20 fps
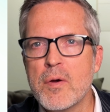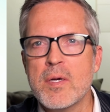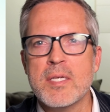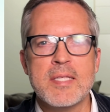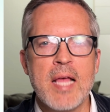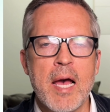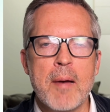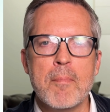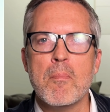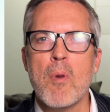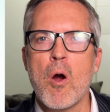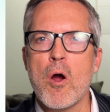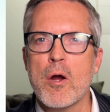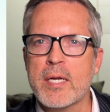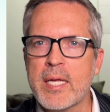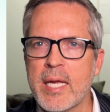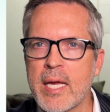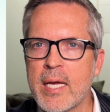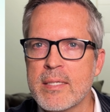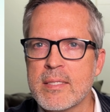Is that
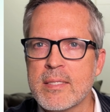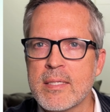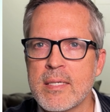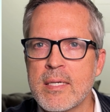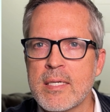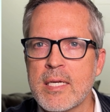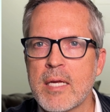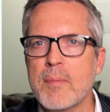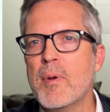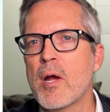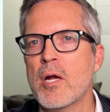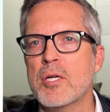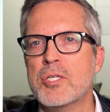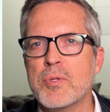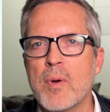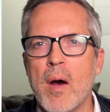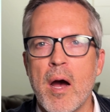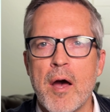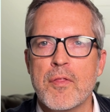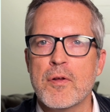market compared
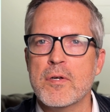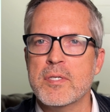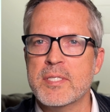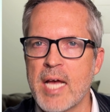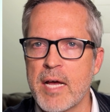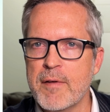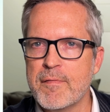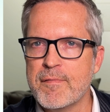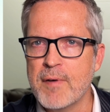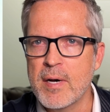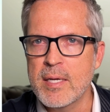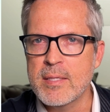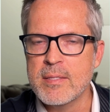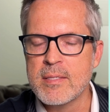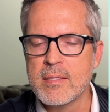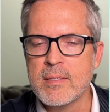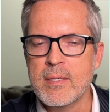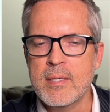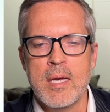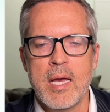to other debt funds?